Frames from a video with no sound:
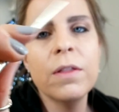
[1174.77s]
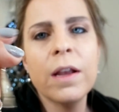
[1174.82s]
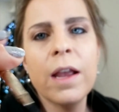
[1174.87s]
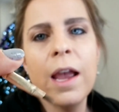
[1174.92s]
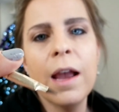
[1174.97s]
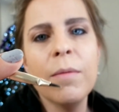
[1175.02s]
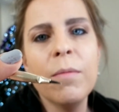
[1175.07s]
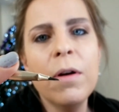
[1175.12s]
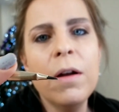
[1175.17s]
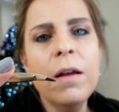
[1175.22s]
on the
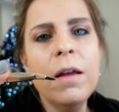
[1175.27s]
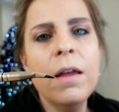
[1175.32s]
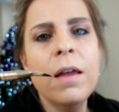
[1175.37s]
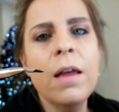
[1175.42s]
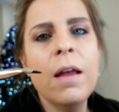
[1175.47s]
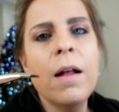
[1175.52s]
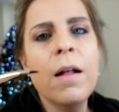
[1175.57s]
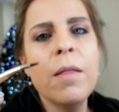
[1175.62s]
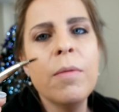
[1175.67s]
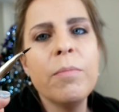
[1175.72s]
camera,
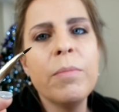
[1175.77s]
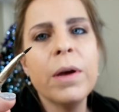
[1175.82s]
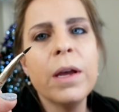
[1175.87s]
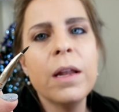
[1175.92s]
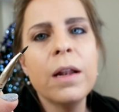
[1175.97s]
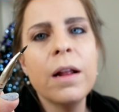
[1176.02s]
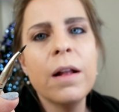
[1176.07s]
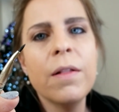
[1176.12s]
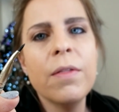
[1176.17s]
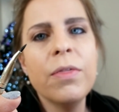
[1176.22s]

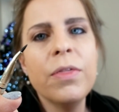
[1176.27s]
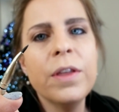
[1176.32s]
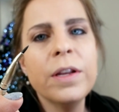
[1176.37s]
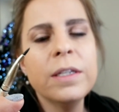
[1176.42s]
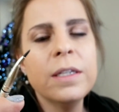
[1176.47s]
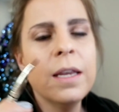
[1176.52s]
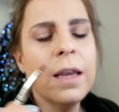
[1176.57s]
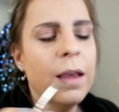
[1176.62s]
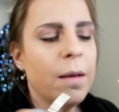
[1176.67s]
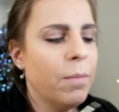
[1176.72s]
but the
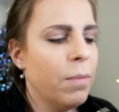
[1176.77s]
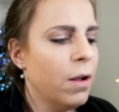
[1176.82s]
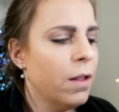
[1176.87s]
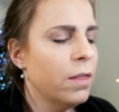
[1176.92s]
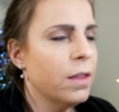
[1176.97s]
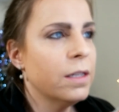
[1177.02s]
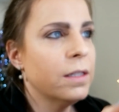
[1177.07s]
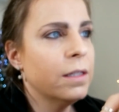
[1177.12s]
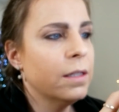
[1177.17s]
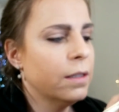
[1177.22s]
tip
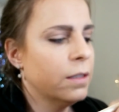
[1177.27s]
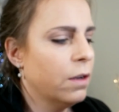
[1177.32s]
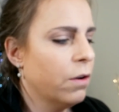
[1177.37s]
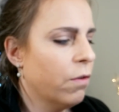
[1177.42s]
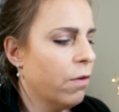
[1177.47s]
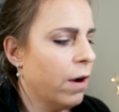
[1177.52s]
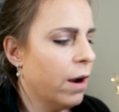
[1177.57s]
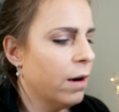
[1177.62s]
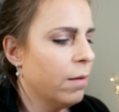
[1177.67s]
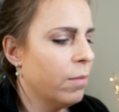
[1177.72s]
on this is
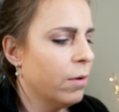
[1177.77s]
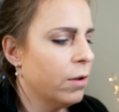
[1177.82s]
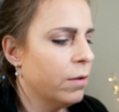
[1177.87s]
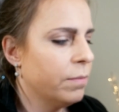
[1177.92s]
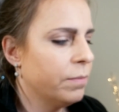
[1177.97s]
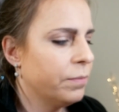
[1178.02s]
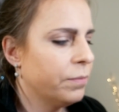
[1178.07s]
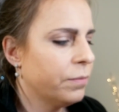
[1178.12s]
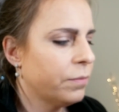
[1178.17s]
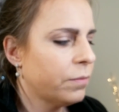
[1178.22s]

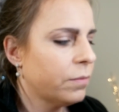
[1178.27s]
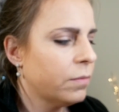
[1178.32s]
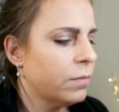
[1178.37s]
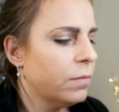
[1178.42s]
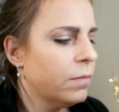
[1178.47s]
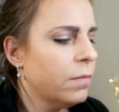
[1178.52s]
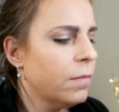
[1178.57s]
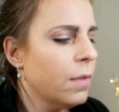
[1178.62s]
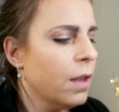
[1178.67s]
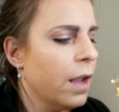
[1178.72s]
incredible.
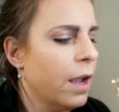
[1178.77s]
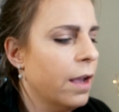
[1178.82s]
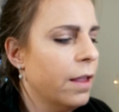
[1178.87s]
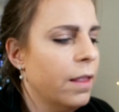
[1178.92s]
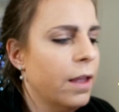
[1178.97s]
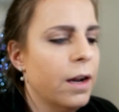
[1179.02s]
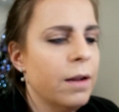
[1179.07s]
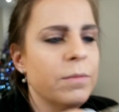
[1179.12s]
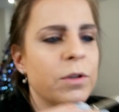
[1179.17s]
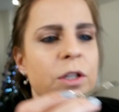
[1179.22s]

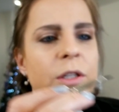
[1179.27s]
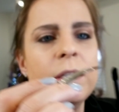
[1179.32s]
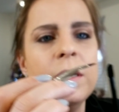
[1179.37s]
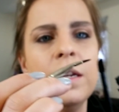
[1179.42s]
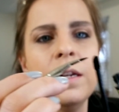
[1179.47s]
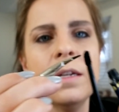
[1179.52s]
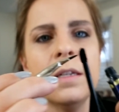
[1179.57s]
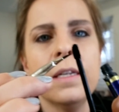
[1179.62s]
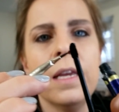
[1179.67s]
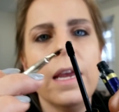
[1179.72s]
And then I'm just
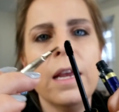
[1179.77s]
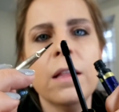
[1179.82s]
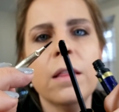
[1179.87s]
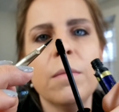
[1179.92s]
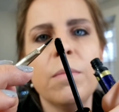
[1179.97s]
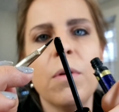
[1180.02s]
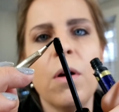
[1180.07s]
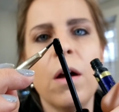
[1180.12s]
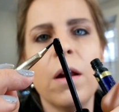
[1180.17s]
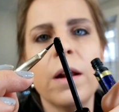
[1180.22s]
gonna take
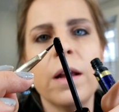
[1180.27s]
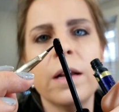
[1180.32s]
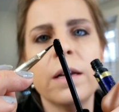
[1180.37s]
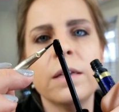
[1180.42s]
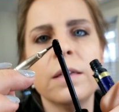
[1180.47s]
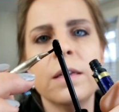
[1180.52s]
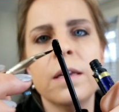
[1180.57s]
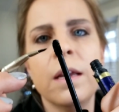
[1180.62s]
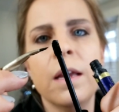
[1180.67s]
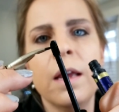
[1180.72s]
the product
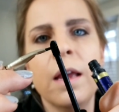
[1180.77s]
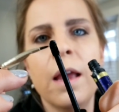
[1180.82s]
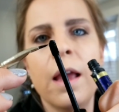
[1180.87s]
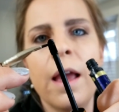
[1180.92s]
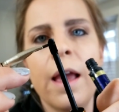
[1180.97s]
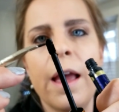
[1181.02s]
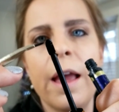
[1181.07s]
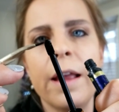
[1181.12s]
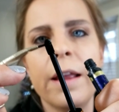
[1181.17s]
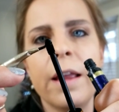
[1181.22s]

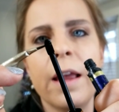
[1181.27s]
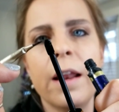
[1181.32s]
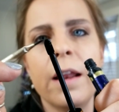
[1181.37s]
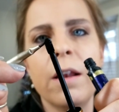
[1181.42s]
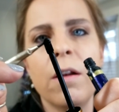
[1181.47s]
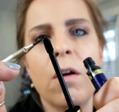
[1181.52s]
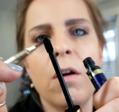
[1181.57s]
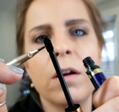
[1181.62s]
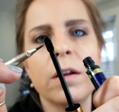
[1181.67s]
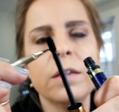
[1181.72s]
and get
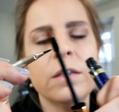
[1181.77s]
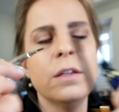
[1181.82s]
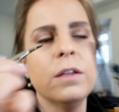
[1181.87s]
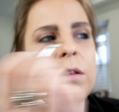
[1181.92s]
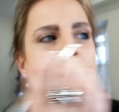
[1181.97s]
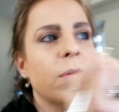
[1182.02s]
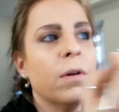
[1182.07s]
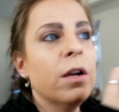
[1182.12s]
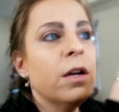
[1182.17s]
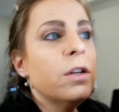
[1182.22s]
it
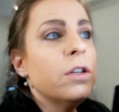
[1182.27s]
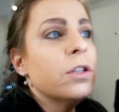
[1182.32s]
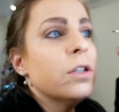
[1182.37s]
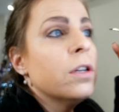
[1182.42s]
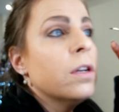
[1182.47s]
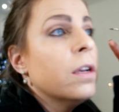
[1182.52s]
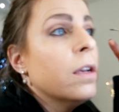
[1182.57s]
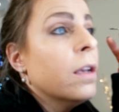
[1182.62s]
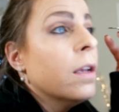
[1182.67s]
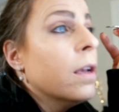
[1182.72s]
onto the
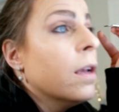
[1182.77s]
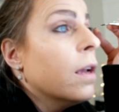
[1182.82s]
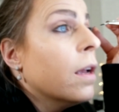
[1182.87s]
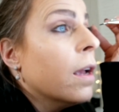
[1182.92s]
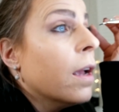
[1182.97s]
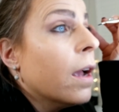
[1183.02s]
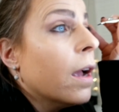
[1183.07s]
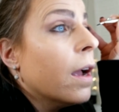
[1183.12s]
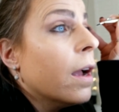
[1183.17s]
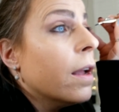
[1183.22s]
brush.
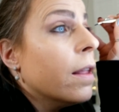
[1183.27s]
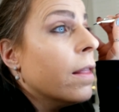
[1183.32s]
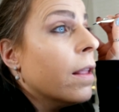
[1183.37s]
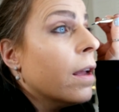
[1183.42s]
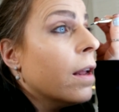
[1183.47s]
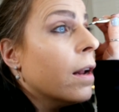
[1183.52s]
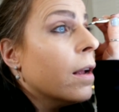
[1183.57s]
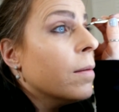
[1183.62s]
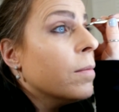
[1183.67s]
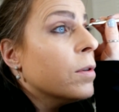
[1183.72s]
And
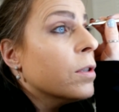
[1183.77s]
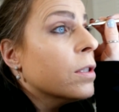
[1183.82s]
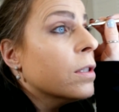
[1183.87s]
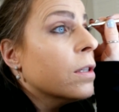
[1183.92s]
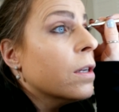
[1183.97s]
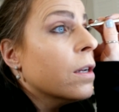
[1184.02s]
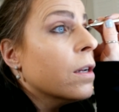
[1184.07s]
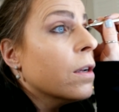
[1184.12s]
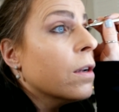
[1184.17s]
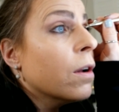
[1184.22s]
then I'm
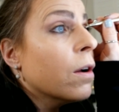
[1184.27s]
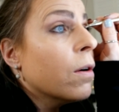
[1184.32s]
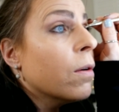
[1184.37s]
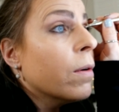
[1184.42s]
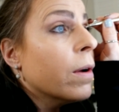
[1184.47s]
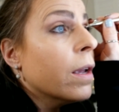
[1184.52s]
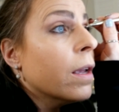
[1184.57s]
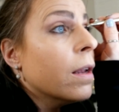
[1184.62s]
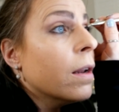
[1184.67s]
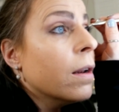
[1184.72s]
just gonna
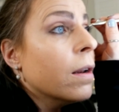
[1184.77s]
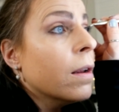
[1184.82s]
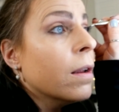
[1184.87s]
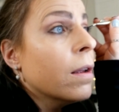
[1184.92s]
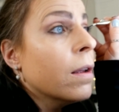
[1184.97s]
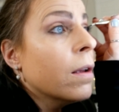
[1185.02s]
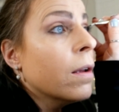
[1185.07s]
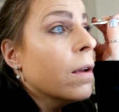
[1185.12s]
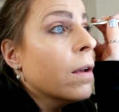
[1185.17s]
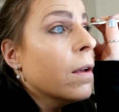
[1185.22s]
go in
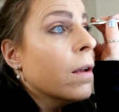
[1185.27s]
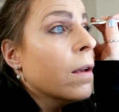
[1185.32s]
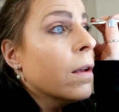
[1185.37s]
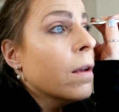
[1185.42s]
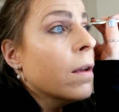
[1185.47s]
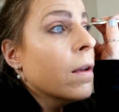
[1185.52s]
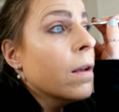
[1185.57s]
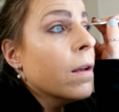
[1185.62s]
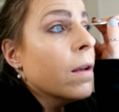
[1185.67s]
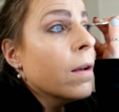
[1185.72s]

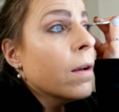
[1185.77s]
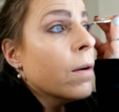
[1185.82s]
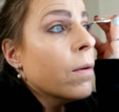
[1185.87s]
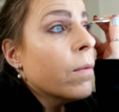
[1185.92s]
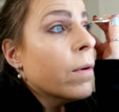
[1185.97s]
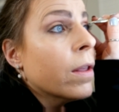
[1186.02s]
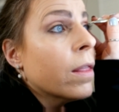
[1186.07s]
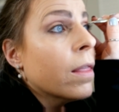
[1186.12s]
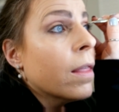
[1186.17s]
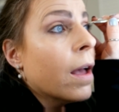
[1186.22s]

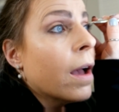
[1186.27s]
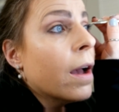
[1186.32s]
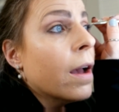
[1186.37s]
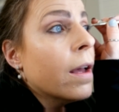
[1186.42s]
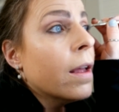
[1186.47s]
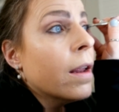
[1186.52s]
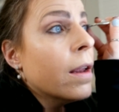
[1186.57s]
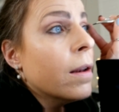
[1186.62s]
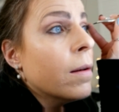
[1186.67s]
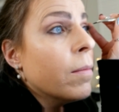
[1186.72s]
with
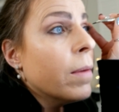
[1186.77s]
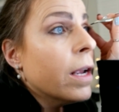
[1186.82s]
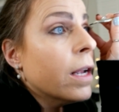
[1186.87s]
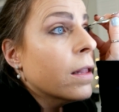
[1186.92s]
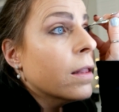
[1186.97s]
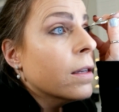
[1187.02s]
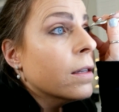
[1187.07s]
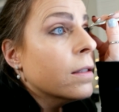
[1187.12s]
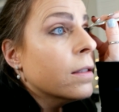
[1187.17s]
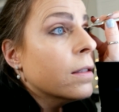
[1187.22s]
that and
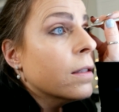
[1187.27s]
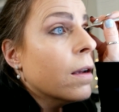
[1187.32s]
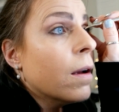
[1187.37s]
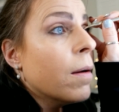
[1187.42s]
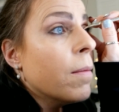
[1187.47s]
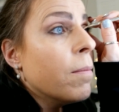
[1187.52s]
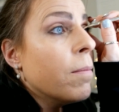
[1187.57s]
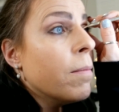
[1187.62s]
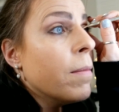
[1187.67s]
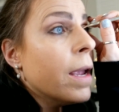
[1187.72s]
make this
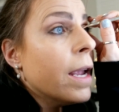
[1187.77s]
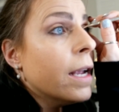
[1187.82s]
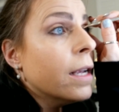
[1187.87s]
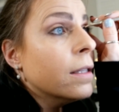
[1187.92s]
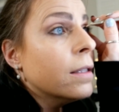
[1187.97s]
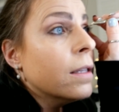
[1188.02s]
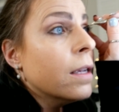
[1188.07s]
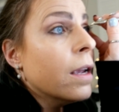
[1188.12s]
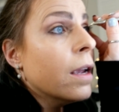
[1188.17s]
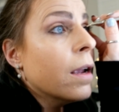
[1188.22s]

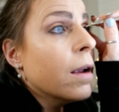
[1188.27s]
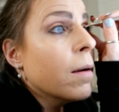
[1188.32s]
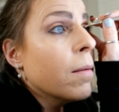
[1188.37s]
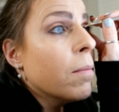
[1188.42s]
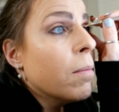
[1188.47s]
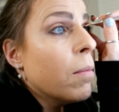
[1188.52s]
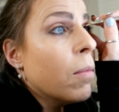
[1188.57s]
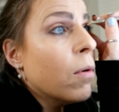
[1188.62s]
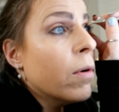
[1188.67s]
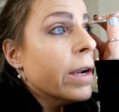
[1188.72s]

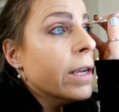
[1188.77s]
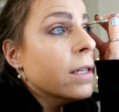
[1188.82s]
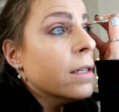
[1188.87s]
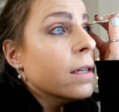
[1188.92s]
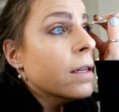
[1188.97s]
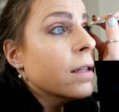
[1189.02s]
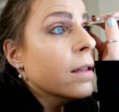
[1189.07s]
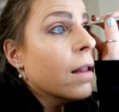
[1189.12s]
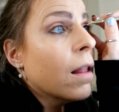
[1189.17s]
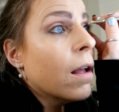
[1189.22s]
amazing
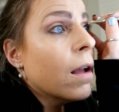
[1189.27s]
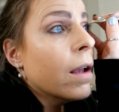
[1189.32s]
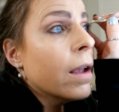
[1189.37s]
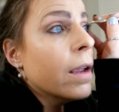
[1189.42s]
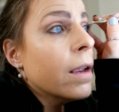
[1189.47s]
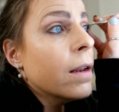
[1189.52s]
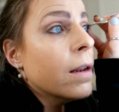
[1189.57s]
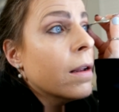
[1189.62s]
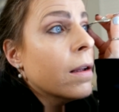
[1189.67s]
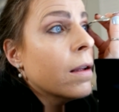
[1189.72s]
pointed
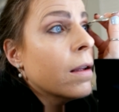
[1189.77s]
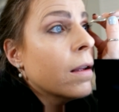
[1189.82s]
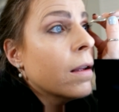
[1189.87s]
line.